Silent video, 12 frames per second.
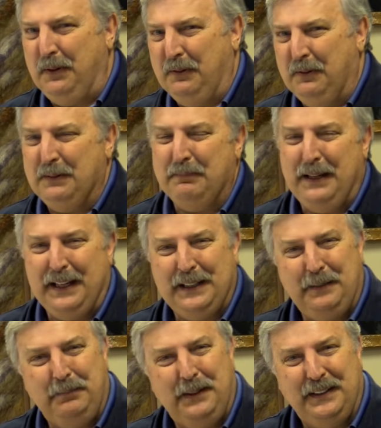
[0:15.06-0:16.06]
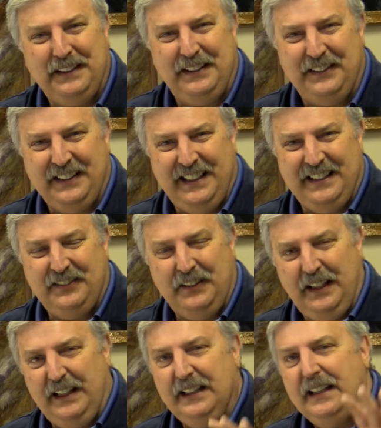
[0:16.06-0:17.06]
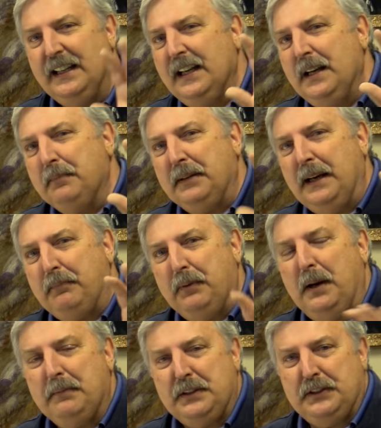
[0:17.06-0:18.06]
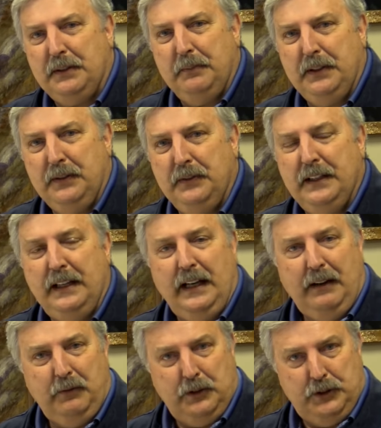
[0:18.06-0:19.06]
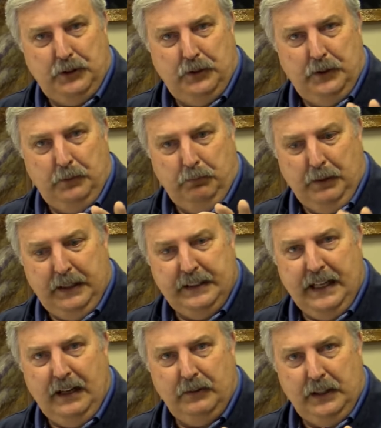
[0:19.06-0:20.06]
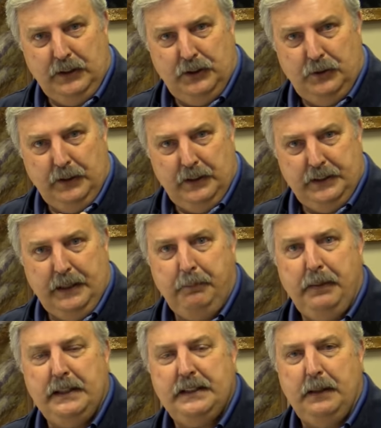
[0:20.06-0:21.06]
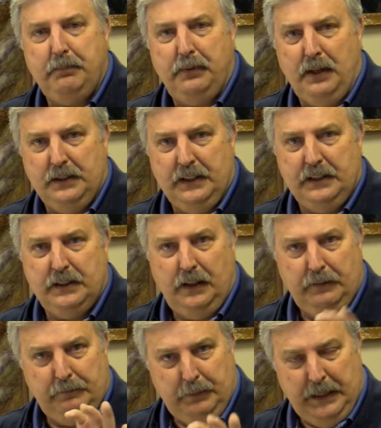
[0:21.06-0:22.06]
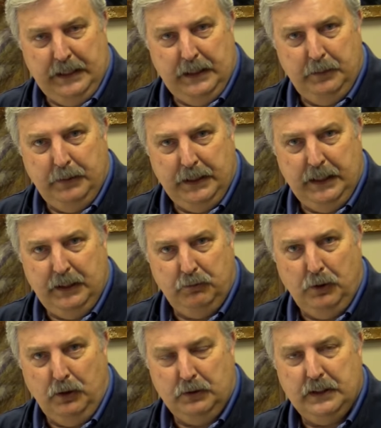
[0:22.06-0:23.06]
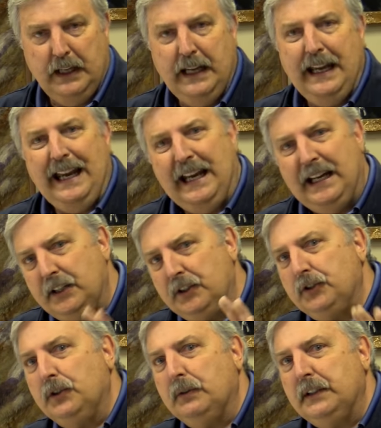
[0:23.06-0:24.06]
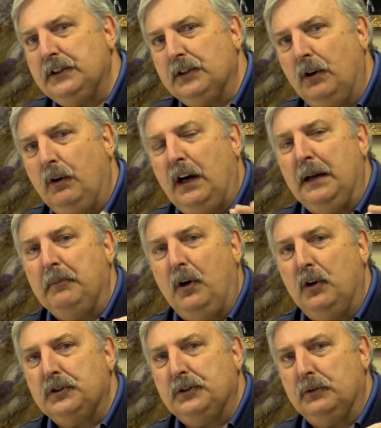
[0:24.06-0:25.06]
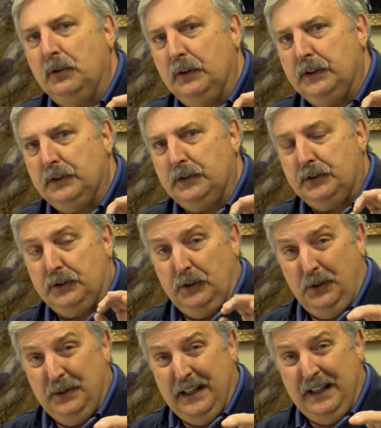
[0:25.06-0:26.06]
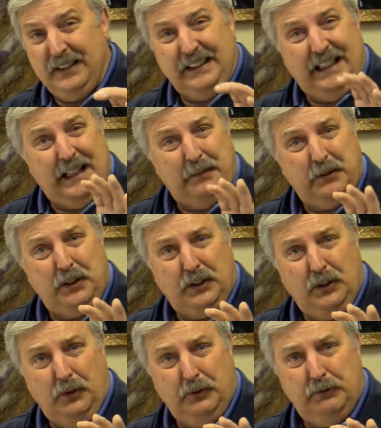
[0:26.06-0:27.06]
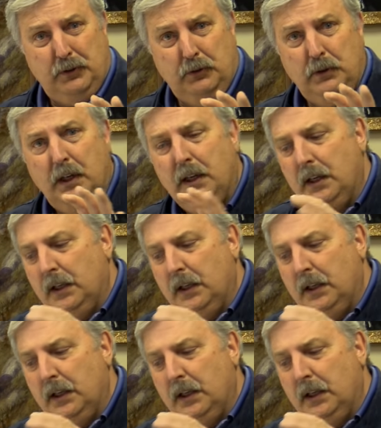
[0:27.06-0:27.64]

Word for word: put one back up on here again, okay? But I promised some of you that I would show you, break down, and show you a step-by-step -step process of painting beginning rose. And in doing so, I'm also going to slow down, and I'm going to go through